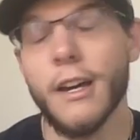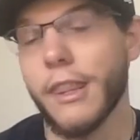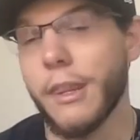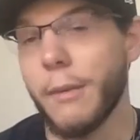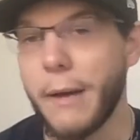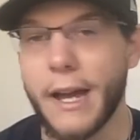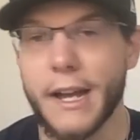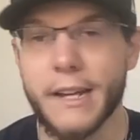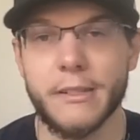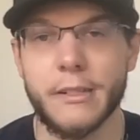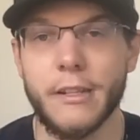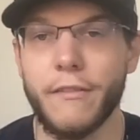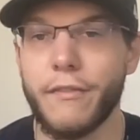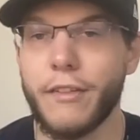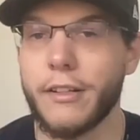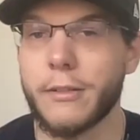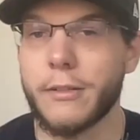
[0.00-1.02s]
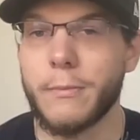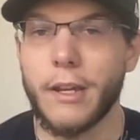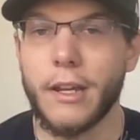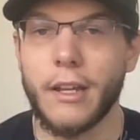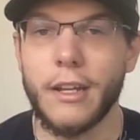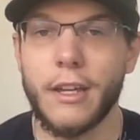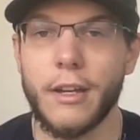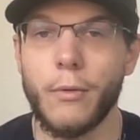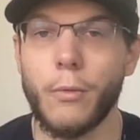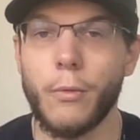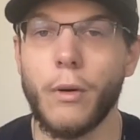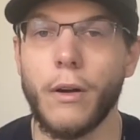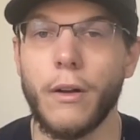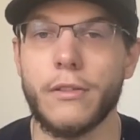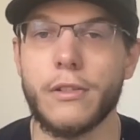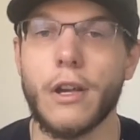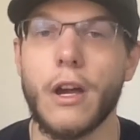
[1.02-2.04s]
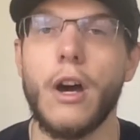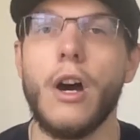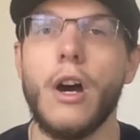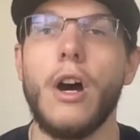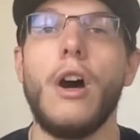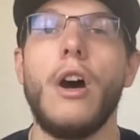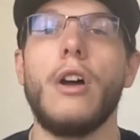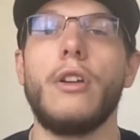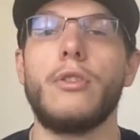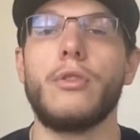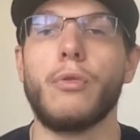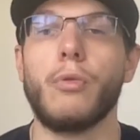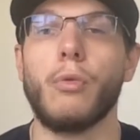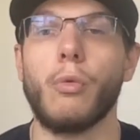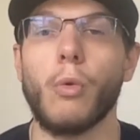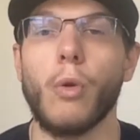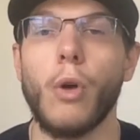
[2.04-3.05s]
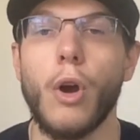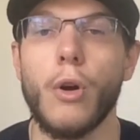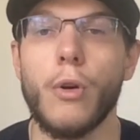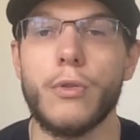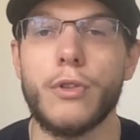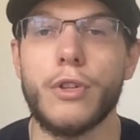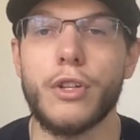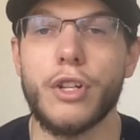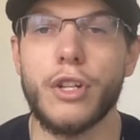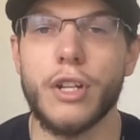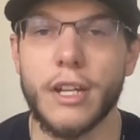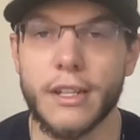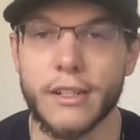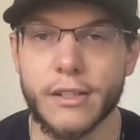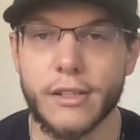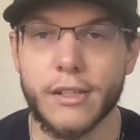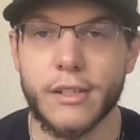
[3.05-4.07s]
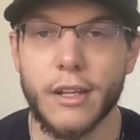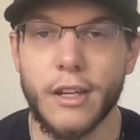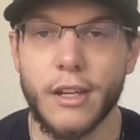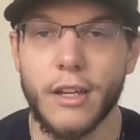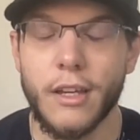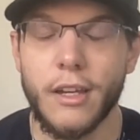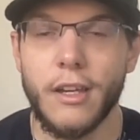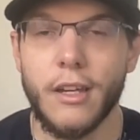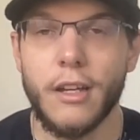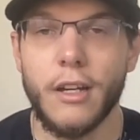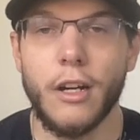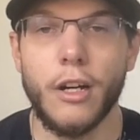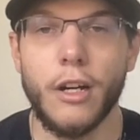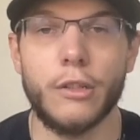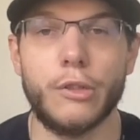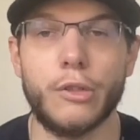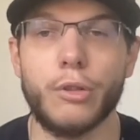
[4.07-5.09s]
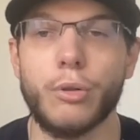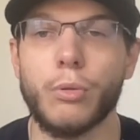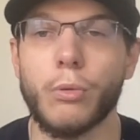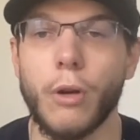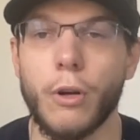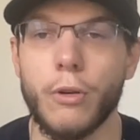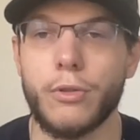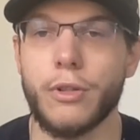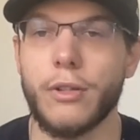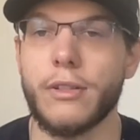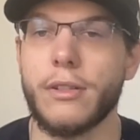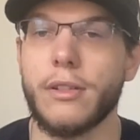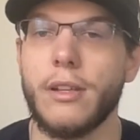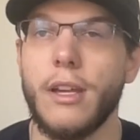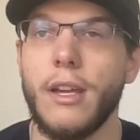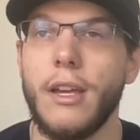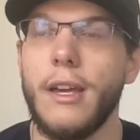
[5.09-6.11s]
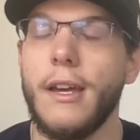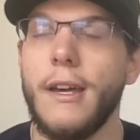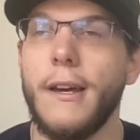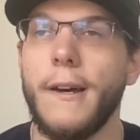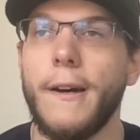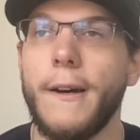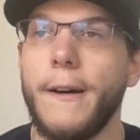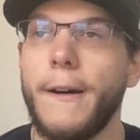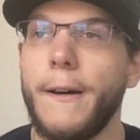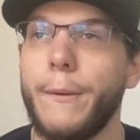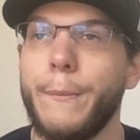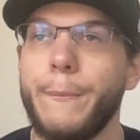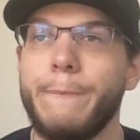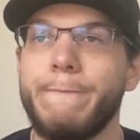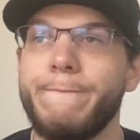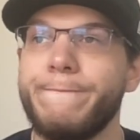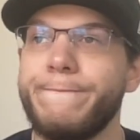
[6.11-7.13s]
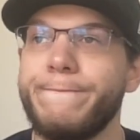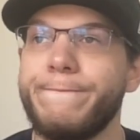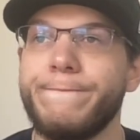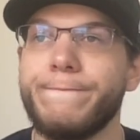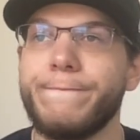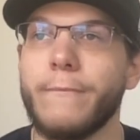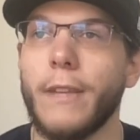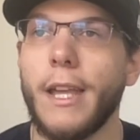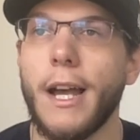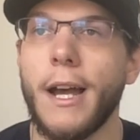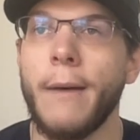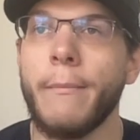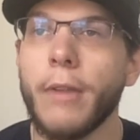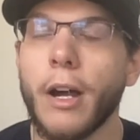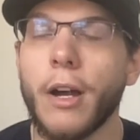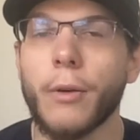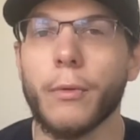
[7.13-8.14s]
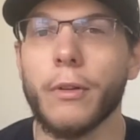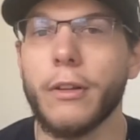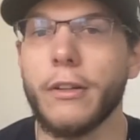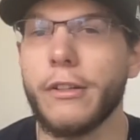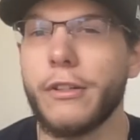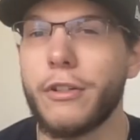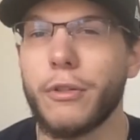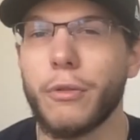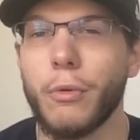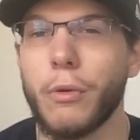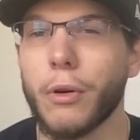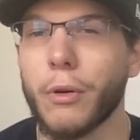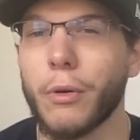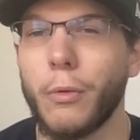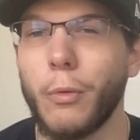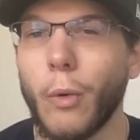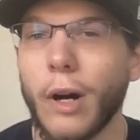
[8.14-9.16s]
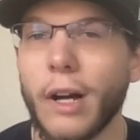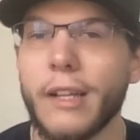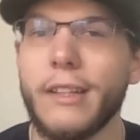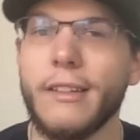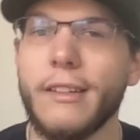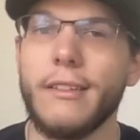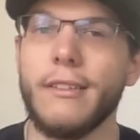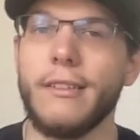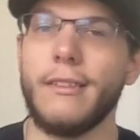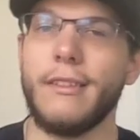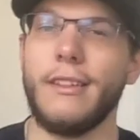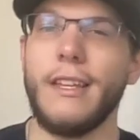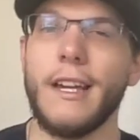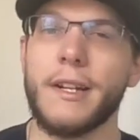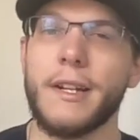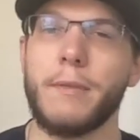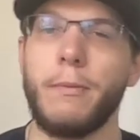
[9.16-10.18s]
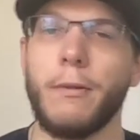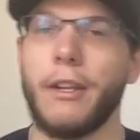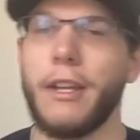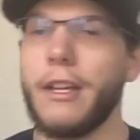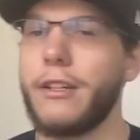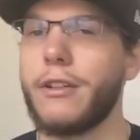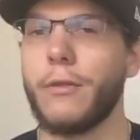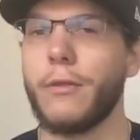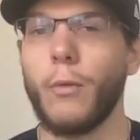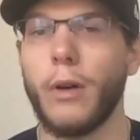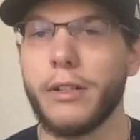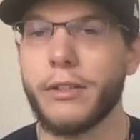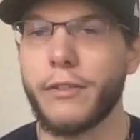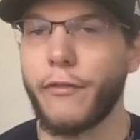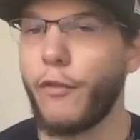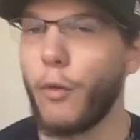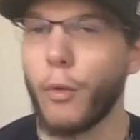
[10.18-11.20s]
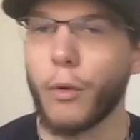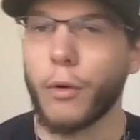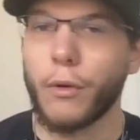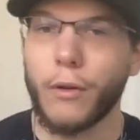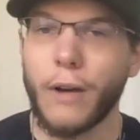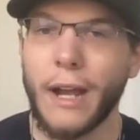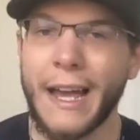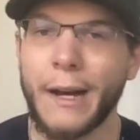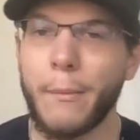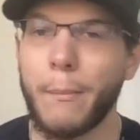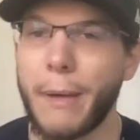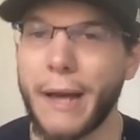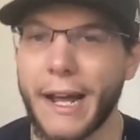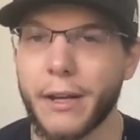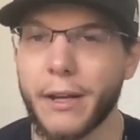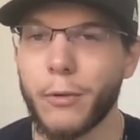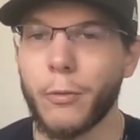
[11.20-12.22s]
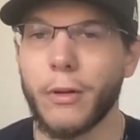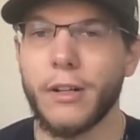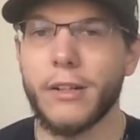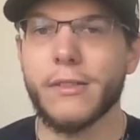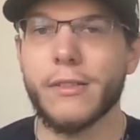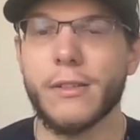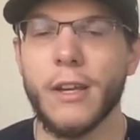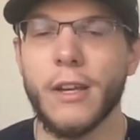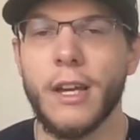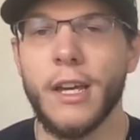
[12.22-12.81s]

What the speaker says: The pass defense, man, it was atrocious. Atrocious. I'm not really sure what the explanation was for how bad it was.